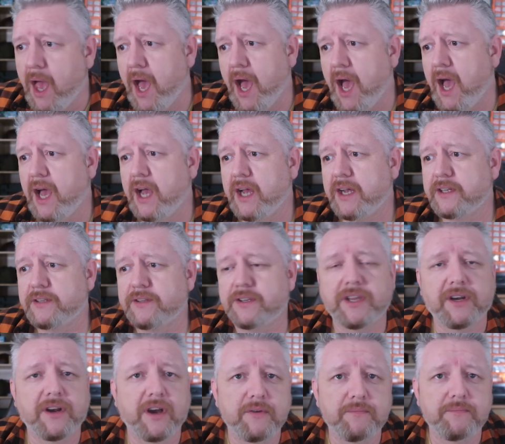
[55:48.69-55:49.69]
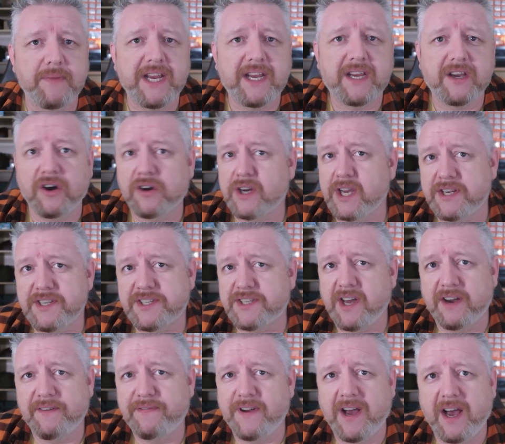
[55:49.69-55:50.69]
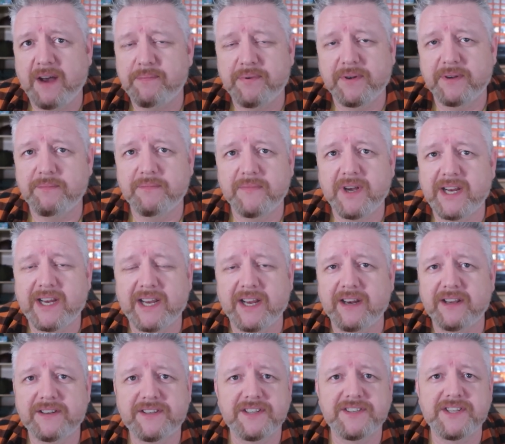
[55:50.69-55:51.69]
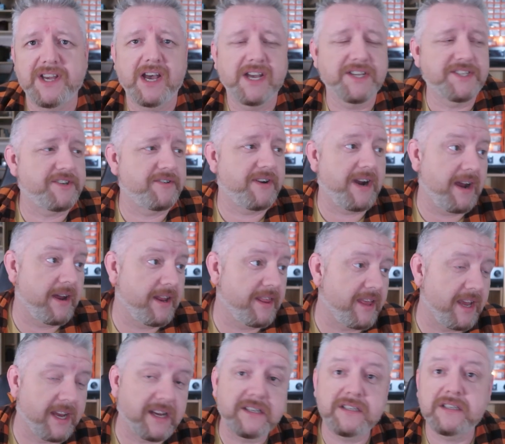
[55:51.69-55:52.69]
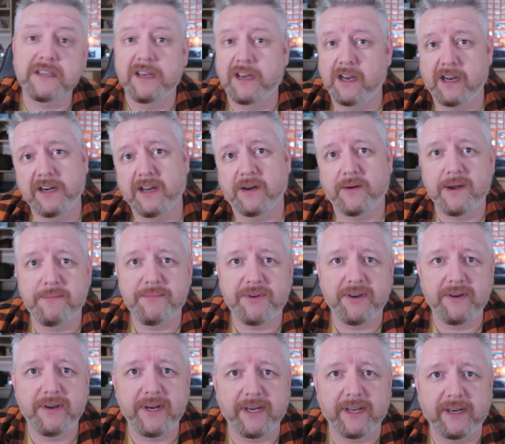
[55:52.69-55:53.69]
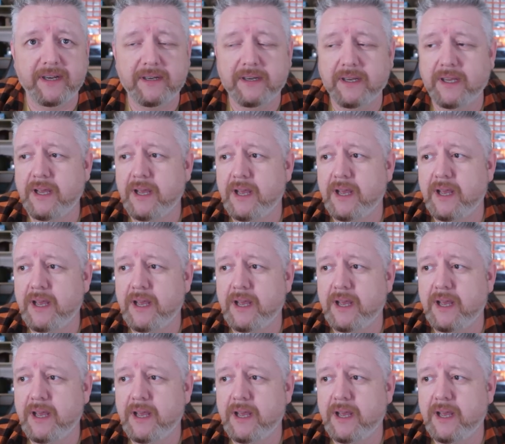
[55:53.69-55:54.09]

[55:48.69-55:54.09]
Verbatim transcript: Uh, you know, me cocking stuff up and making a disaster out of things. I know I'm doing it.